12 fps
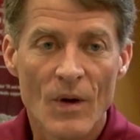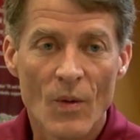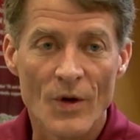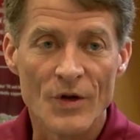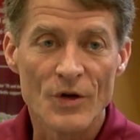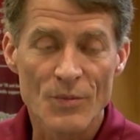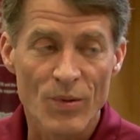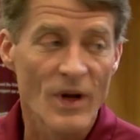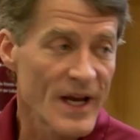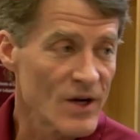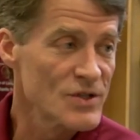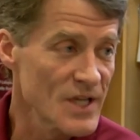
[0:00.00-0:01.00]
when your
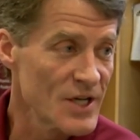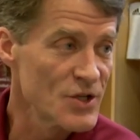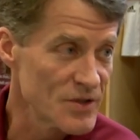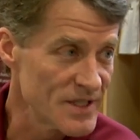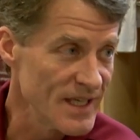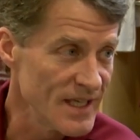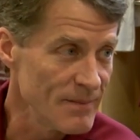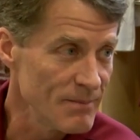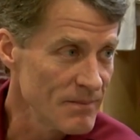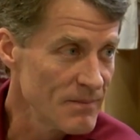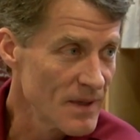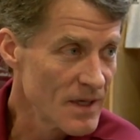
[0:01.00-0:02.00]
players on your team
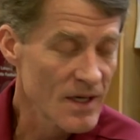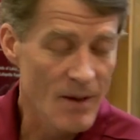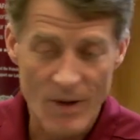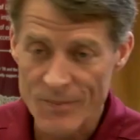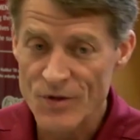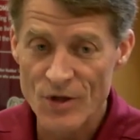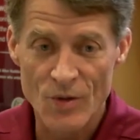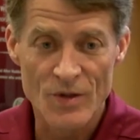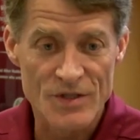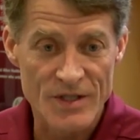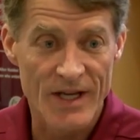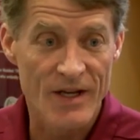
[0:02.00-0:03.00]
yeah. come up to you and
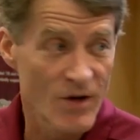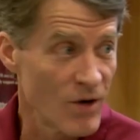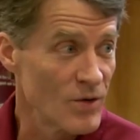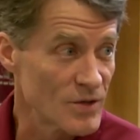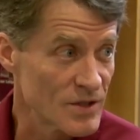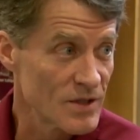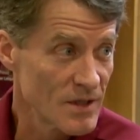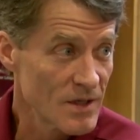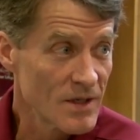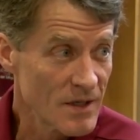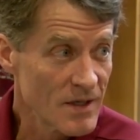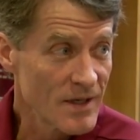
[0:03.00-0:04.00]
say, Coach,
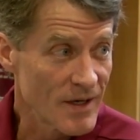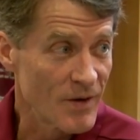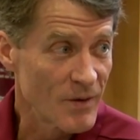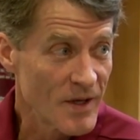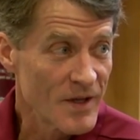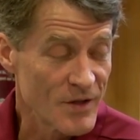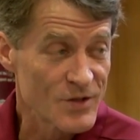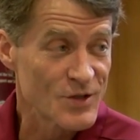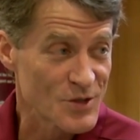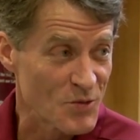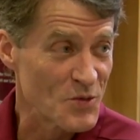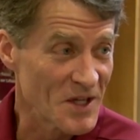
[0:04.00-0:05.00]
you know, this is
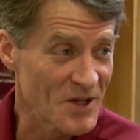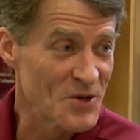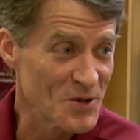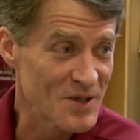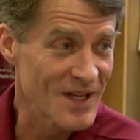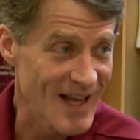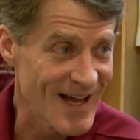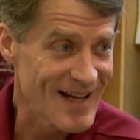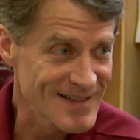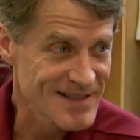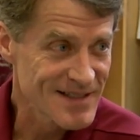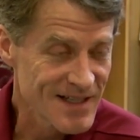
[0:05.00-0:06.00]
a really good
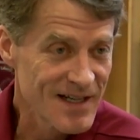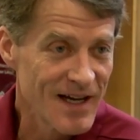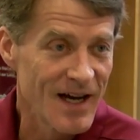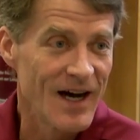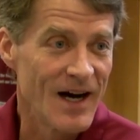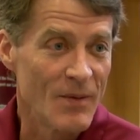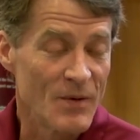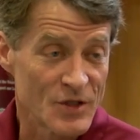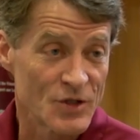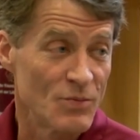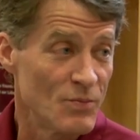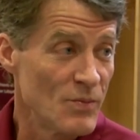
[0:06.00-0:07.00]
class. Uh, it's
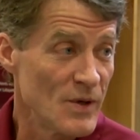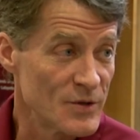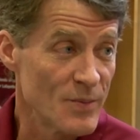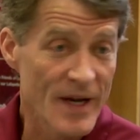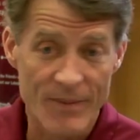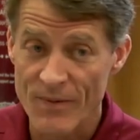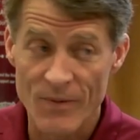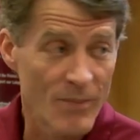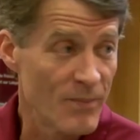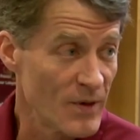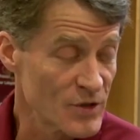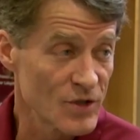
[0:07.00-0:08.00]
a it's made up of a
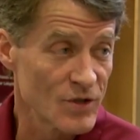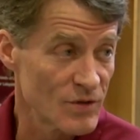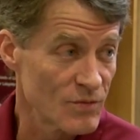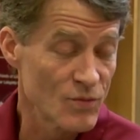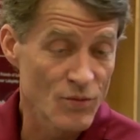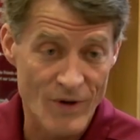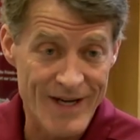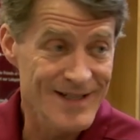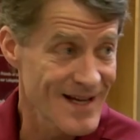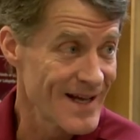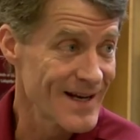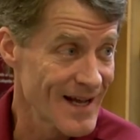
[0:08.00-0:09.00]
bunch of the right
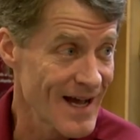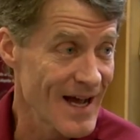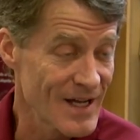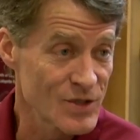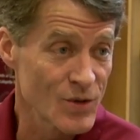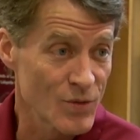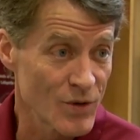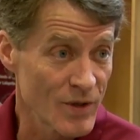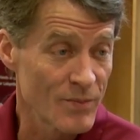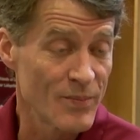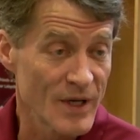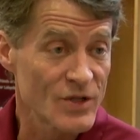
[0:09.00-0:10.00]
kind of guys yep. who are really
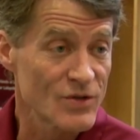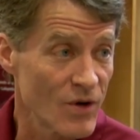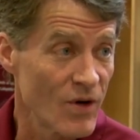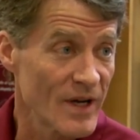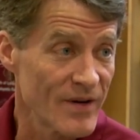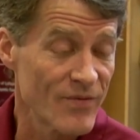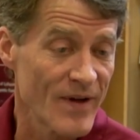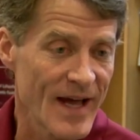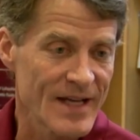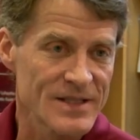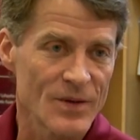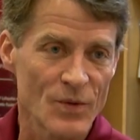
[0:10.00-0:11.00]
big, strong, and
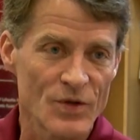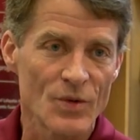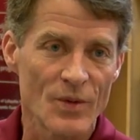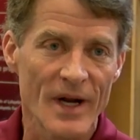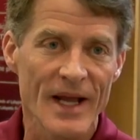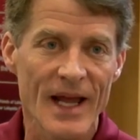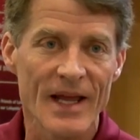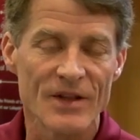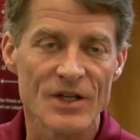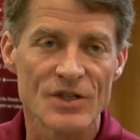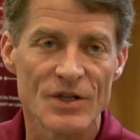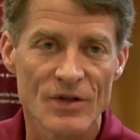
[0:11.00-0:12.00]
fast, and we're doing it again
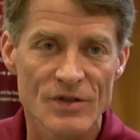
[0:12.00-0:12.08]
this year.